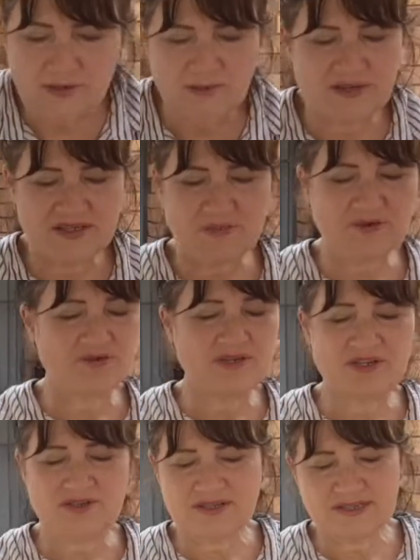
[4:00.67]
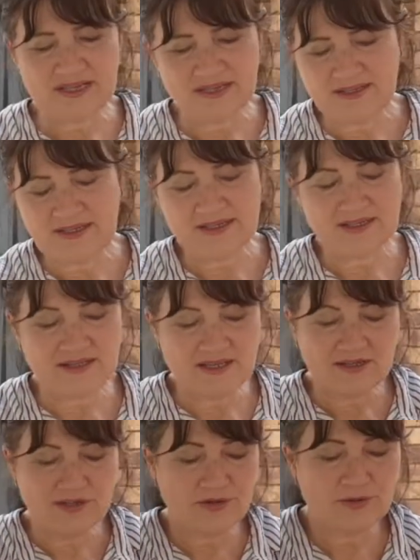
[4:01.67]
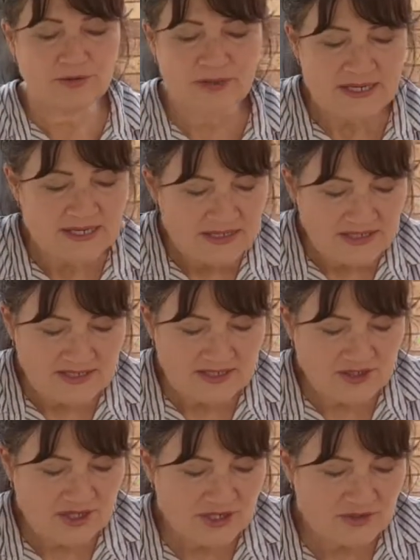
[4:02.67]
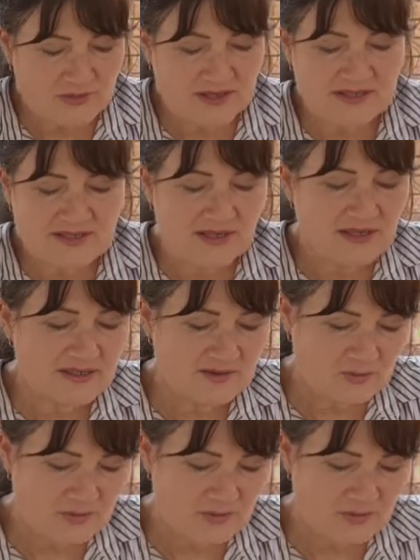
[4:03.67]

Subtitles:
or respiratory issues, nothing like that. No discharge around his eyes or